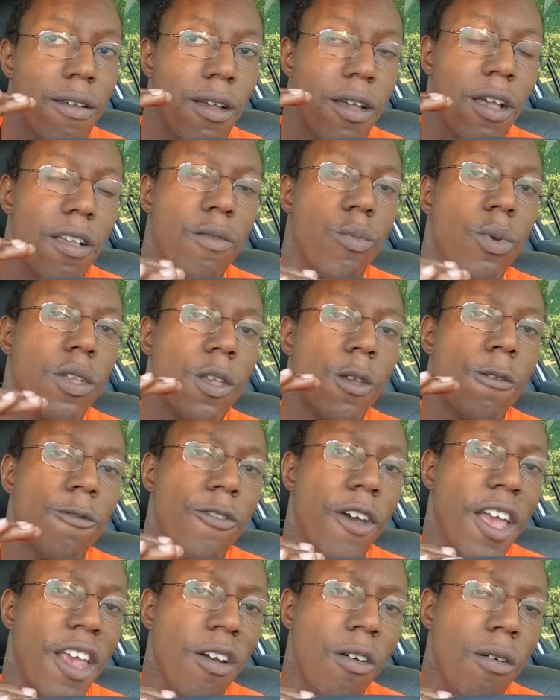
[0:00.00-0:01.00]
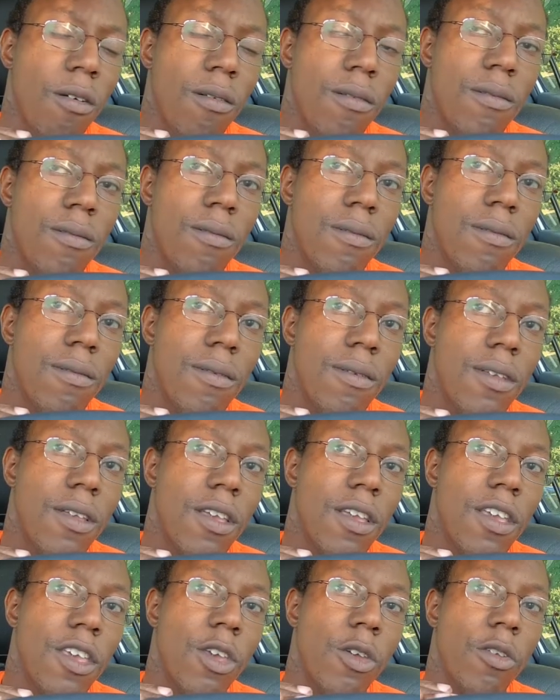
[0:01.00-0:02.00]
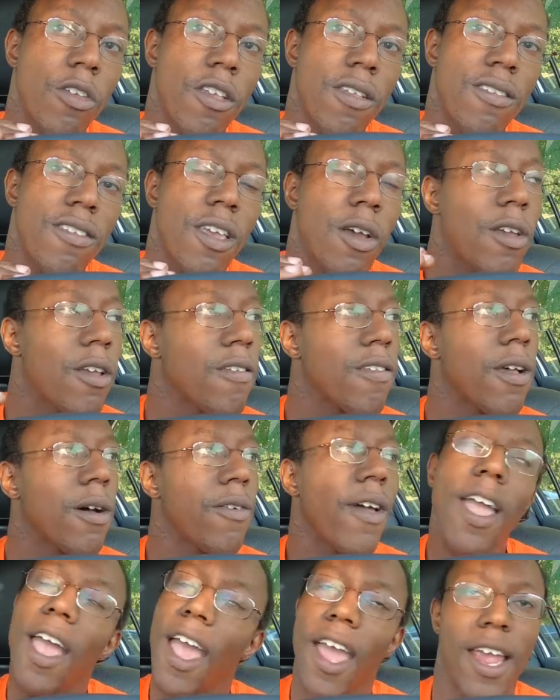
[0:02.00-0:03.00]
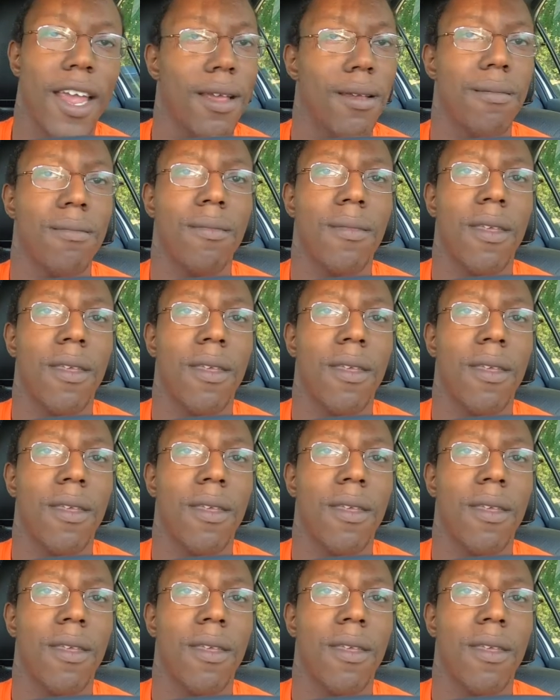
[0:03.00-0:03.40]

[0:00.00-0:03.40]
because when you fail, you just tell yourself, hey,